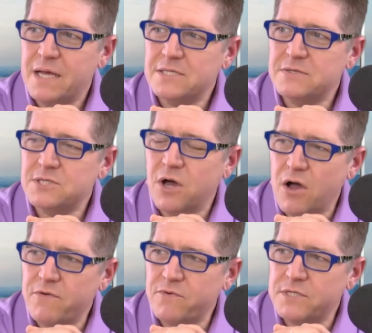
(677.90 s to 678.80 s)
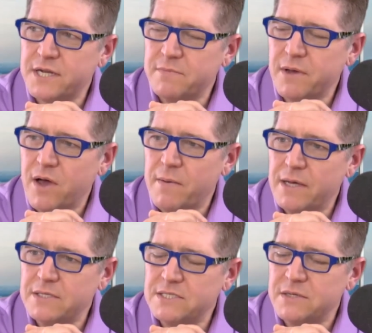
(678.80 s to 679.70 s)
So talk for a second
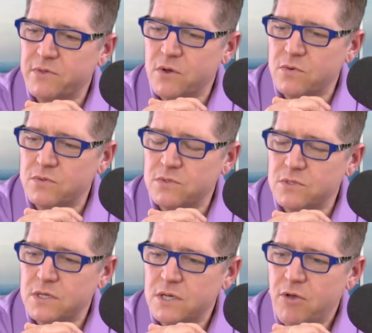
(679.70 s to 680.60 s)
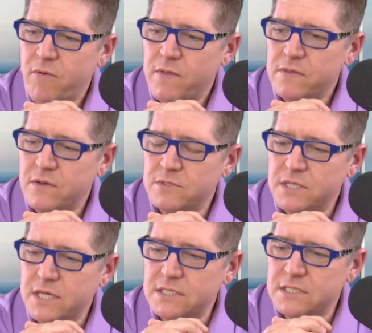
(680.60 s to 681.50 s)
about some of those
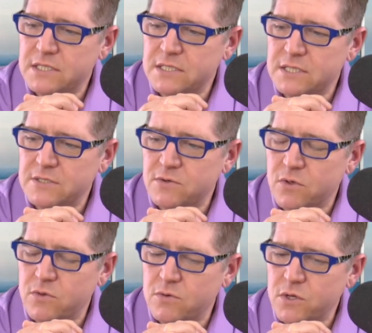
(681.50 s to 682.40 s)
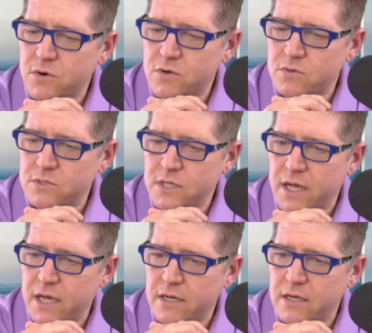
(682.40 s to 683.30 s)
instances or those hurdles,
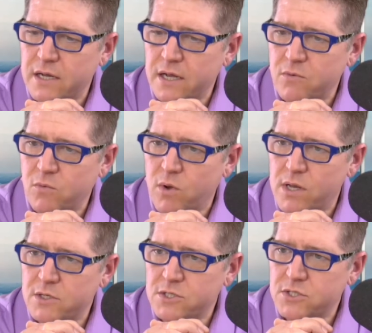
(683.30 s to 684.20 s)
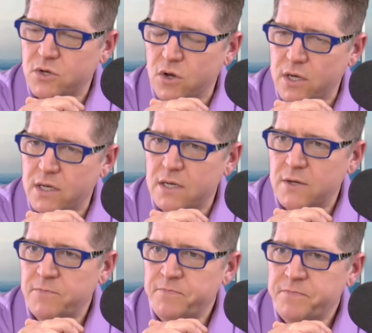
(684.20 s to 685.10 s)
and what it took,
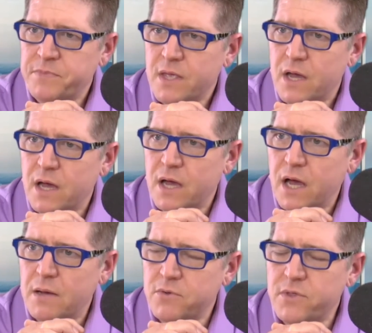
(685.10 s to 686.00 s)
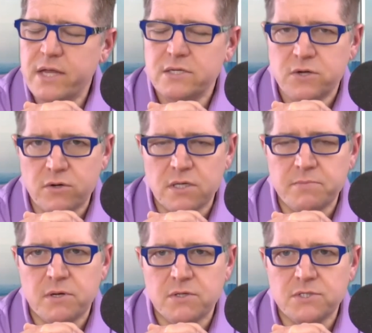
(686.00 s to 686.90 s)
both internally,
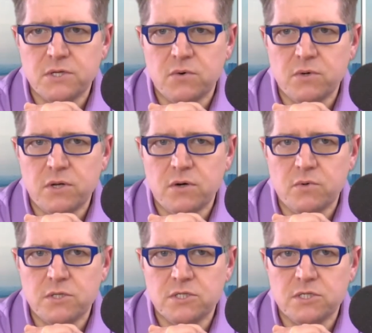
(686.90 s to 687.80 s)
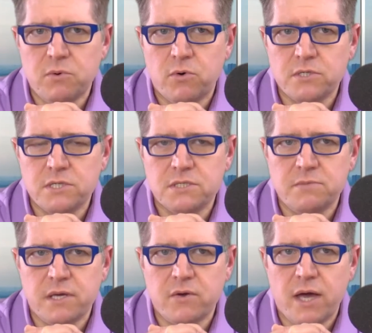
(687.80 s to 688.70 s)
but also with the support system
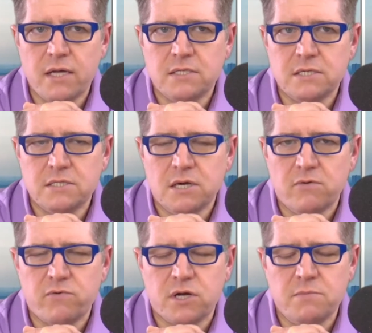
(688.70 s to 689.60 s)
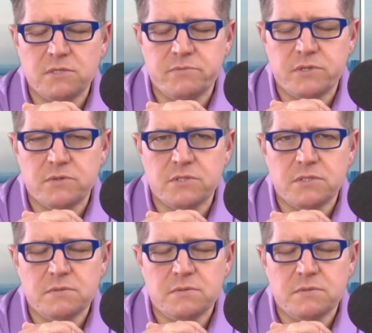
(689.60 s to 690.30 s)
that you had to overcome some of those.